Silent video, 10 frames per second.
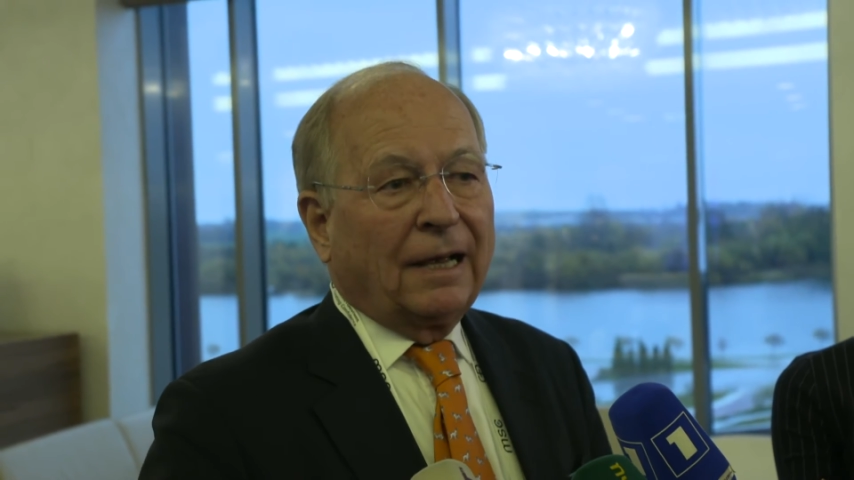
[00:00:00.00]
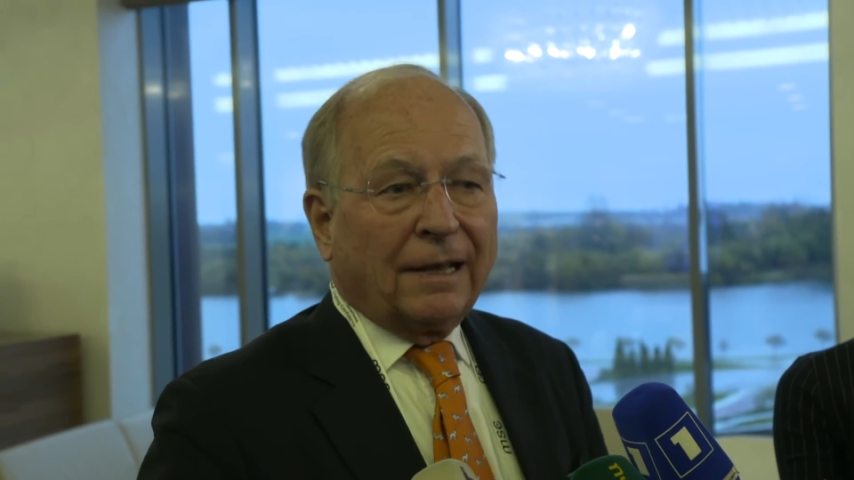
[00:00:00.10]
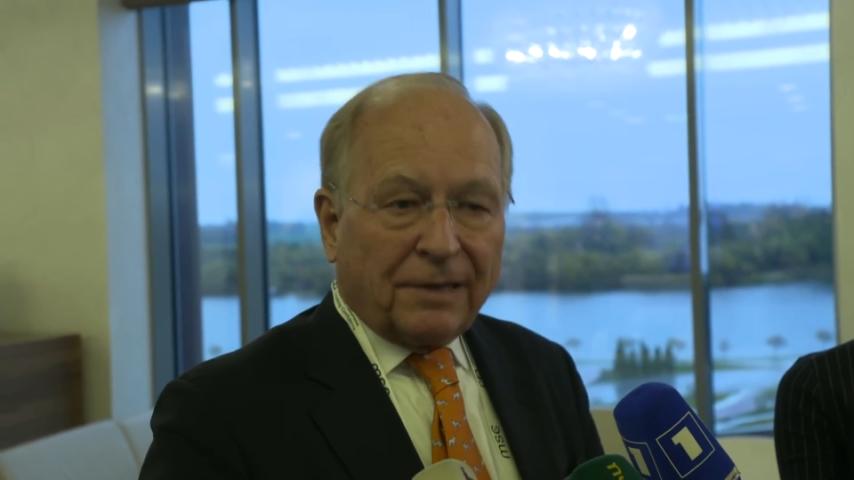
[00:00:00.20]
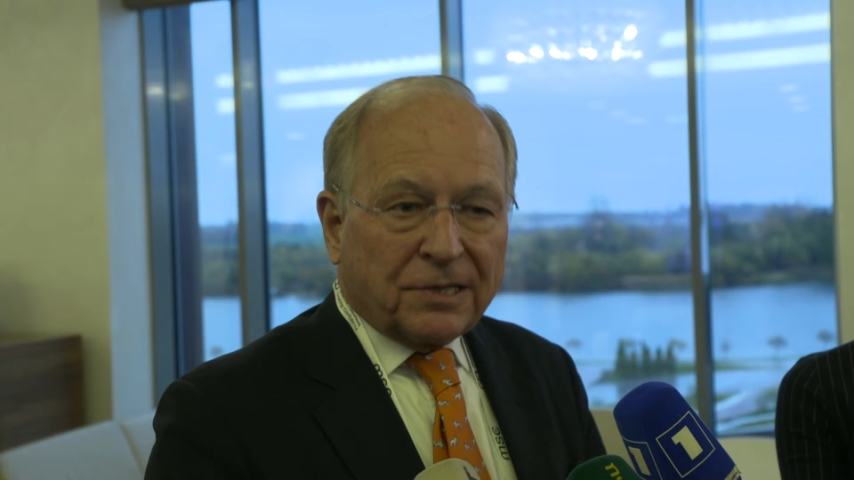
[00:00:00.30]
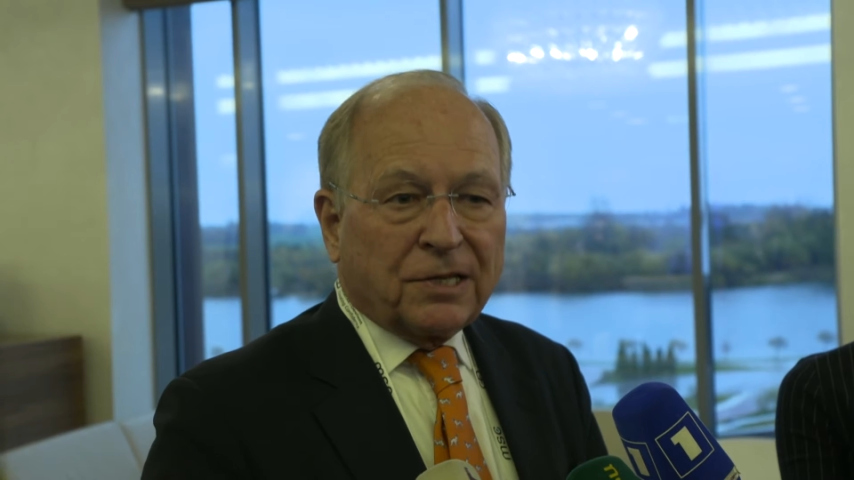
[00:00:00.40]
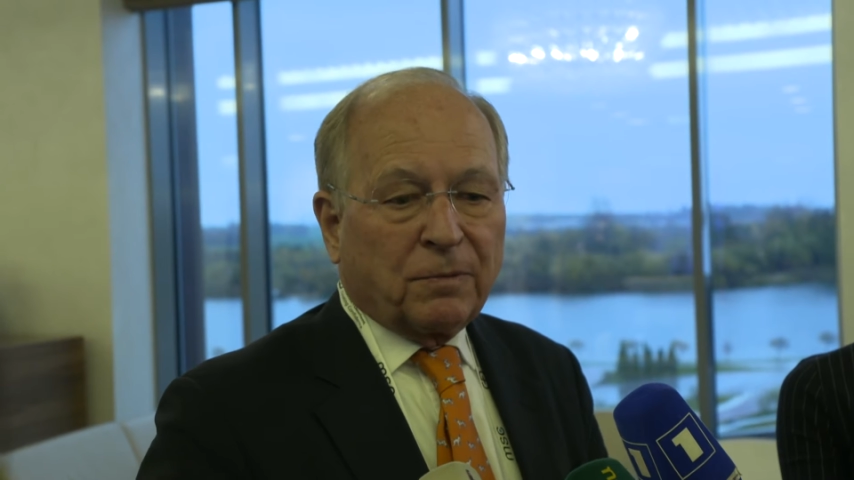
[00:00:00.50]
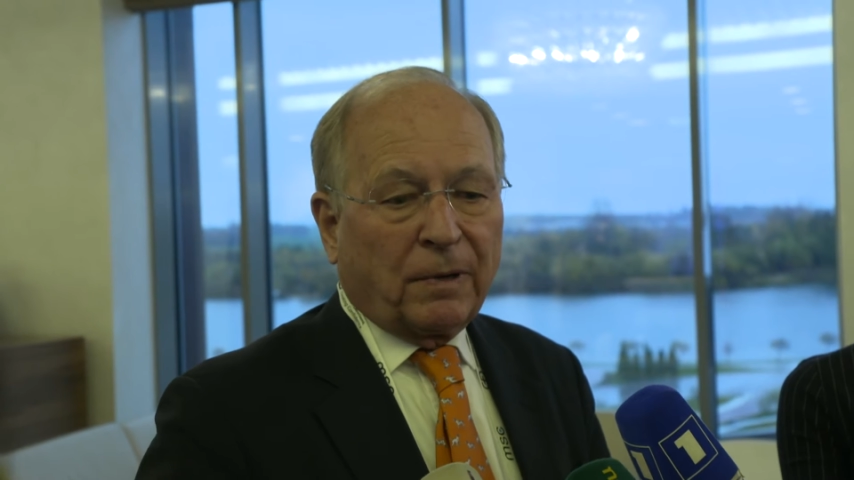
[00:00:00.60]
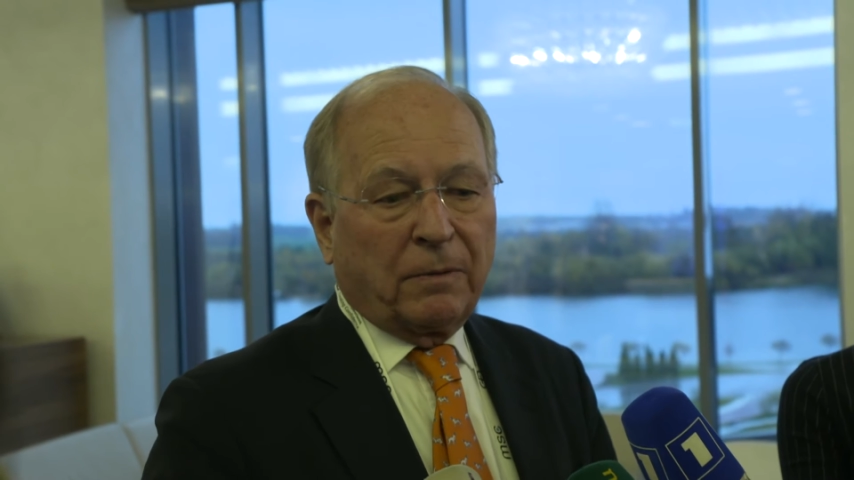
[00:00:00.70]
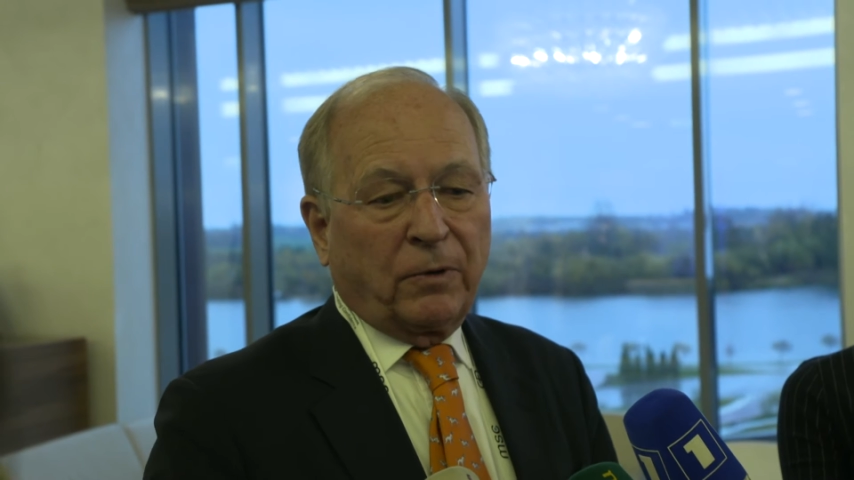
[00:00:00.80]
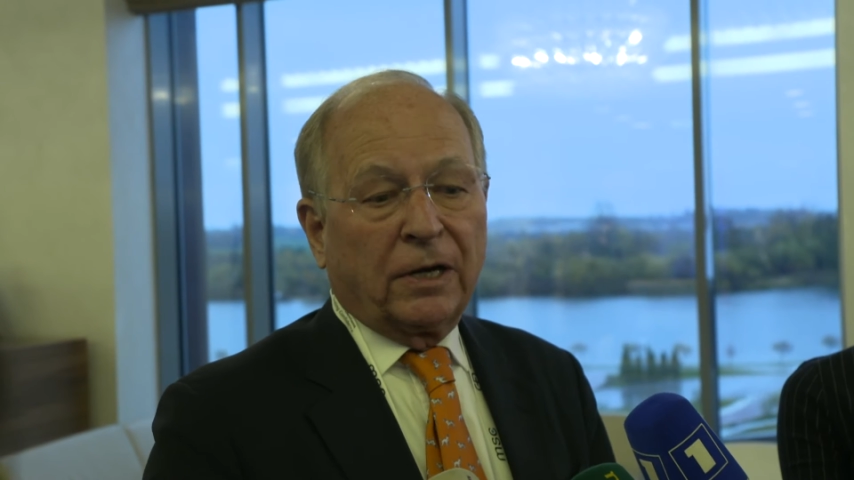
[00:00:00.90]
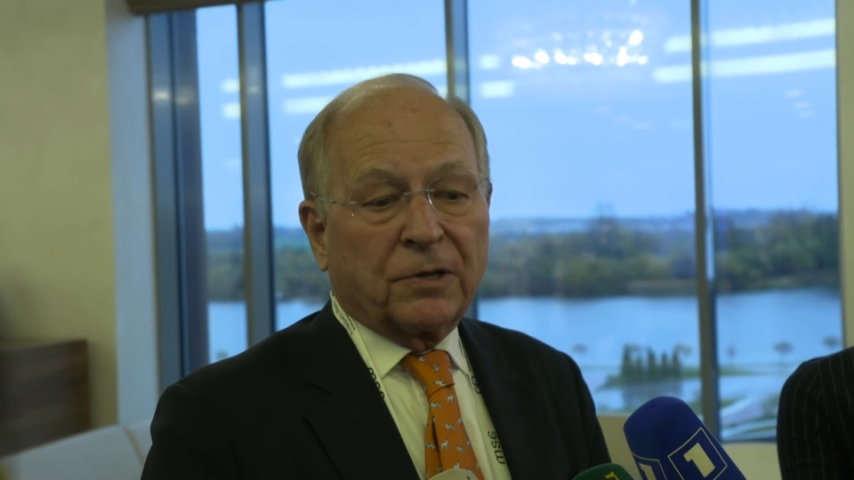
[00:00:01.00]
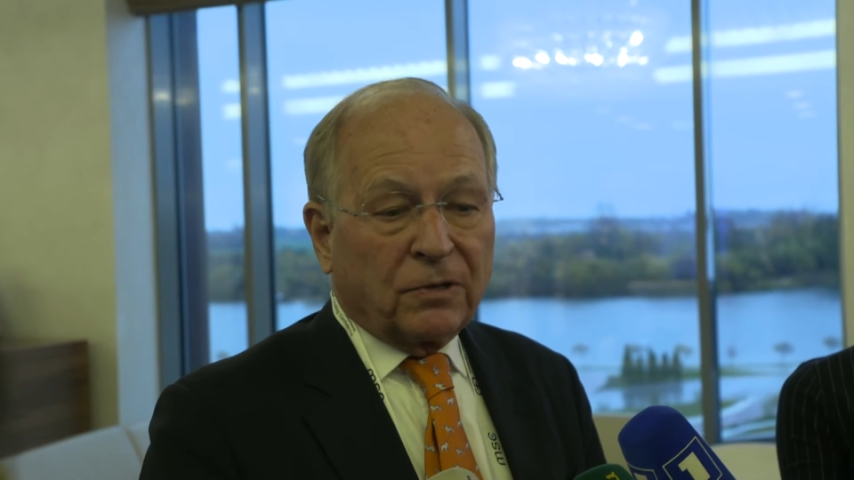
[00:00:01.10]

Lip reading: and this is why we're here.